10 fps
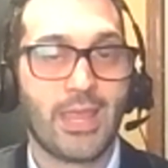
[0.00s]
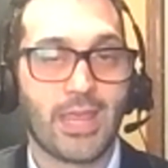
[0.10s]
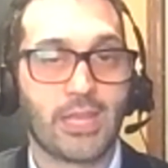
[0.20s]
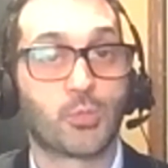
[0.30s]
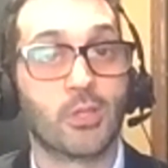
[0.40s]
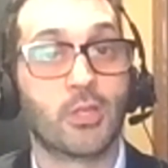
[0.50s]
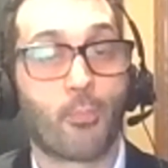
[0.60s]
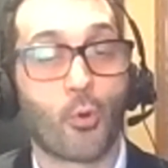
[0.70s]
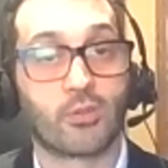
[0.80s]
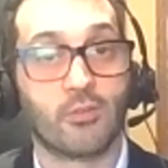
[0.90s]
it's really
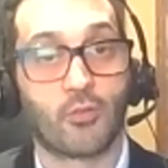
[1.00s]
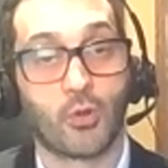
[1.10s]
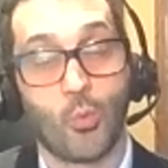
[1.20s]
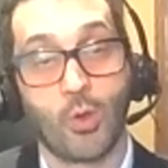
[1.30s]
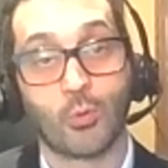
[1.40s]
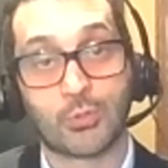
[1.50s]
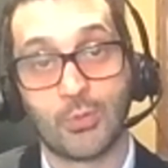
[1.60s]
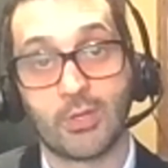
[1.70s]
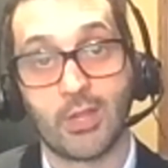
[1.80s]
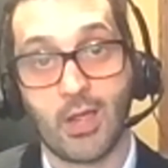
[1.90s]
important for the one who's
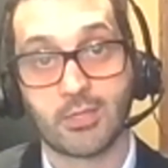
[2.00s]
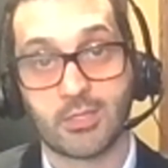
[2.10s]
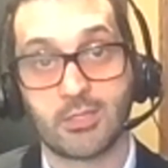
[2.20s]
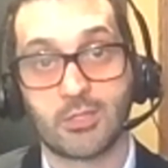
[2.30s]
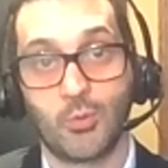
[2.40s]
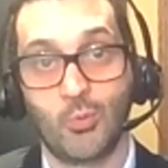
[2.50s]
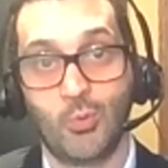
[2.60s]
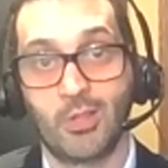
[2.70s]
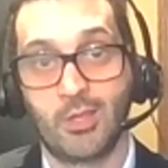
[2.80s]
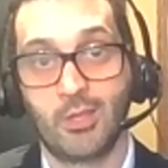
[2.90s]
doing the analysis to
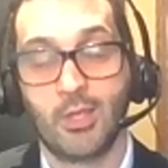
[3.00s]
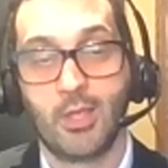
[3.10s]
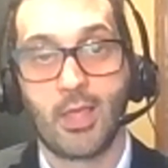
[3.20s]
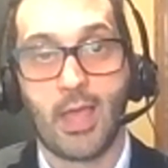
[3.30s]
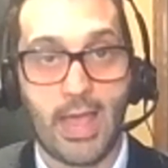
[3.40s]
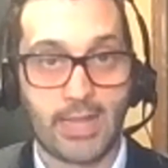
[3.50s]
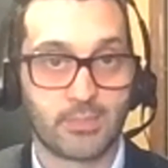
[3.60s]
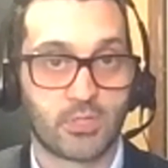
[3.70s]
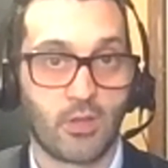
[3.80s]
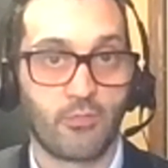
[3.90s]
really ask
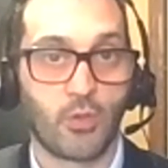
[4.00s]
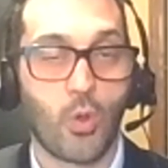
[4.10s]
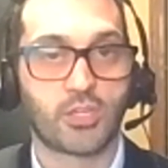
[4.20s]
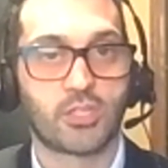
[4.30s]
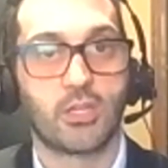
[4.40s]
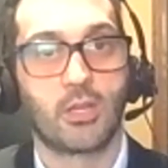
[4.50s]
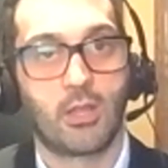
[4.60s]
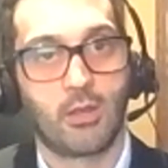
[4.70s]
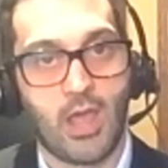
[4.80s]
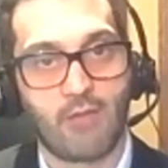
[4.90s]
themselves the question
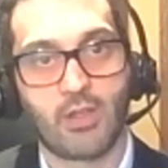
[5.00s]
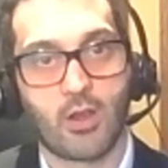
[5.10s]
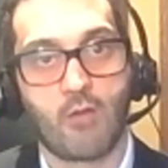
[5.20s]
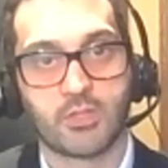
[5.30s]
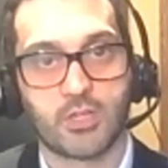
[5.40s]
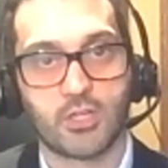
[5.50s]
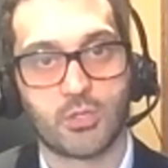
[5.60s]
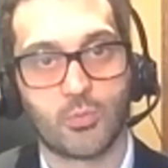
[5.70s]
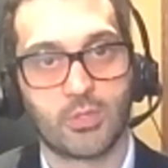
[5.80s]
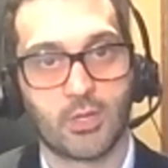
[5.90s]
and have that
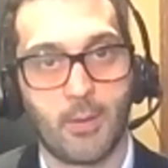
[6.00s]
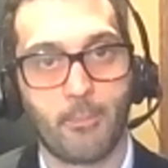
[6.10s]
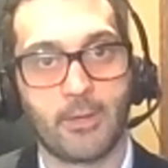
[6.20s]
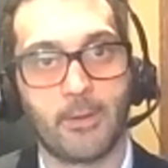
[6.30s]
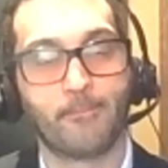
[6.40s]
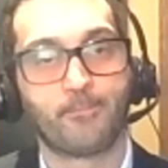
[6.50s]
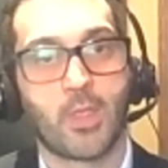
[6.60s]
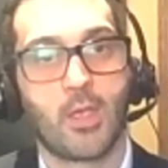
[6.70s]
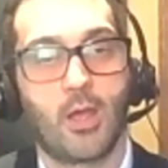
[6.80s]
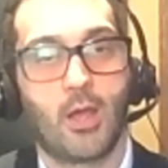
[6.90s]
conversation with the company
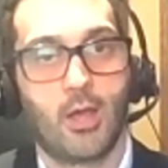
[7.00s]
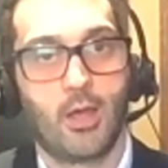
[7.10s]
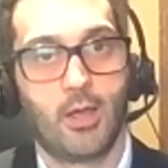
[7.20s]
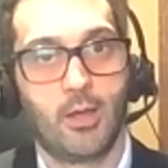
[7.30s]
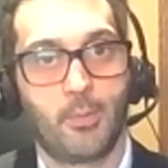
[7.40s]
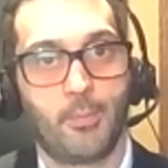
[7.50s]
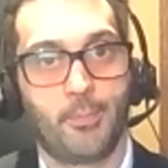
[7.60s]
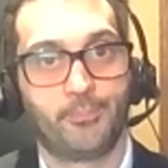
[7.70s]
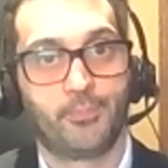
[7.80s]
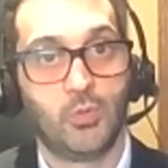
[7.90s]

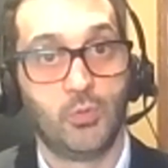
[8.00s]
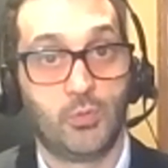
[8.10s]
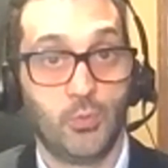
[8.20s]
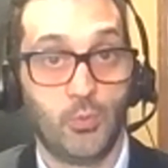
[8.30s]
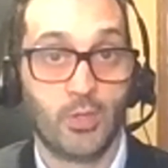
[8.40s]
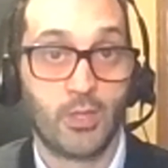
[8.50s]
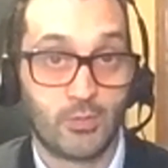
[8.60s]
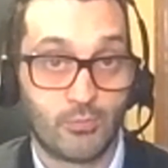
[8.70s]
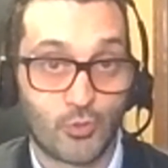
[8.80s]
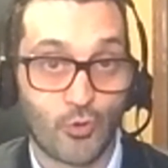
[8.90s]
to really
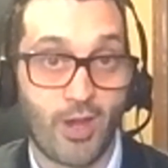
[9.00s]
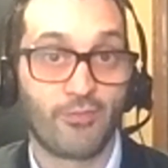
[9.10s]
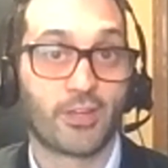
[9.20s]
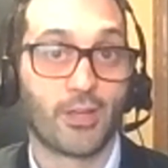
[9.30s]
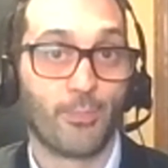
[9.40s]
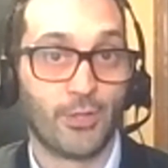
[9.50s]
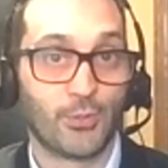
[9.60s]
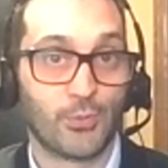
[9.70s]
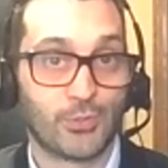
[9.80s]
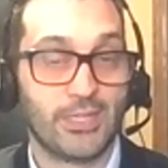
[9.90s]
drive the company
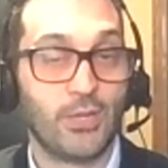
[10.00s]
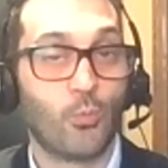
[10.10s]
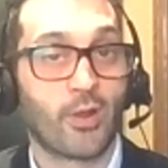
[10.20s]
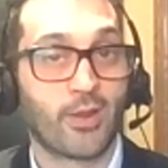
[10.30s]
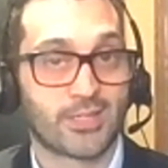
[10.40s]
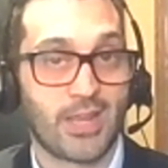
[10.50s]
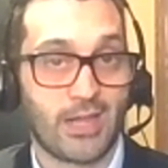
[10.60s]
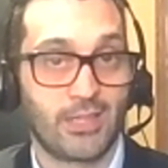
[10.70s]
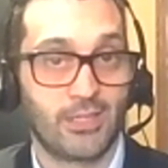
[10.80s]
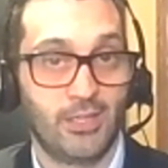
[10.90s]
to see what
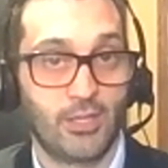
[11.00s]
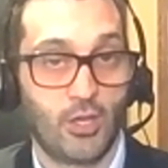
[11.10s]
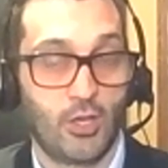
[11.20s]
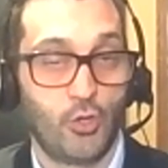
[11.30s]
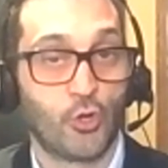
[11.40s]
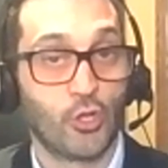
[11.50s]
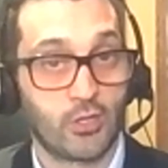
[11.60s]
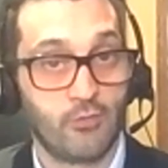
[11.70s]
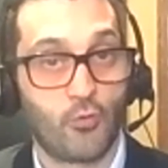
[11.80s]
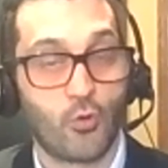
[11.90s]
exactly you're
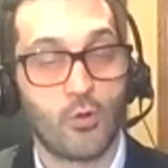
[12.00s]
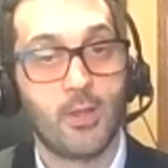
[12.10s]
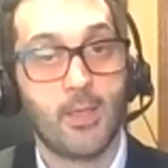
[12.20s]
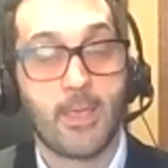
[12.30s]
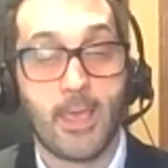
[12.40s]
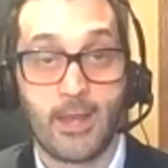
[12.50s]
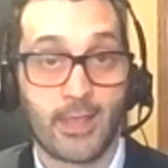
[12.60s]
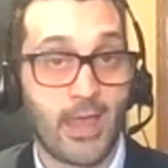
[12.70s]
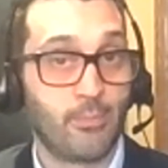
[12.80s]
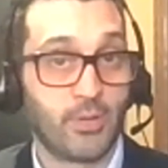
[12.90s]
looking for. And
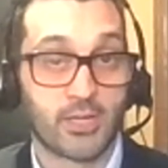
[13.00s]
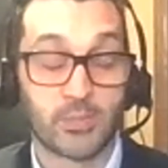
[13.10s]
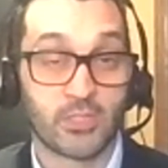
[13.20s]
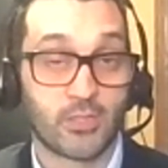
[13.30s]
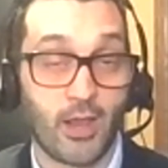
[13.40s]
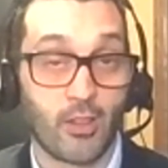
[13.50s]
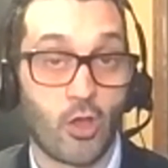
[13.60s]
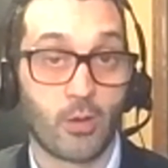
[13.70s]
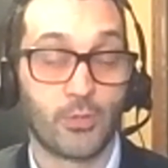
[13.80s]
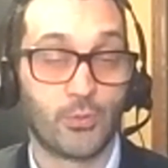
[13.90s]
again, it becomes a
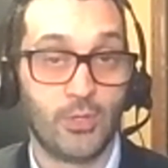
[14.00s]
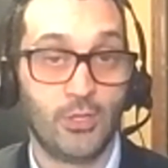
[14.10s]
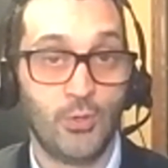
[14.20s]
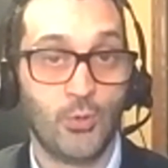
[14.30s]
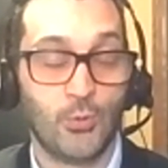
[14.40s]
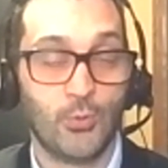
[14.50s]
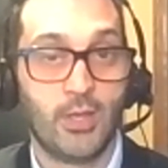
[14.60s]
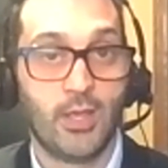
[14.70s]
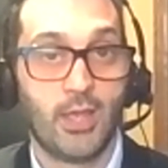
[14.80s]
dialogue between you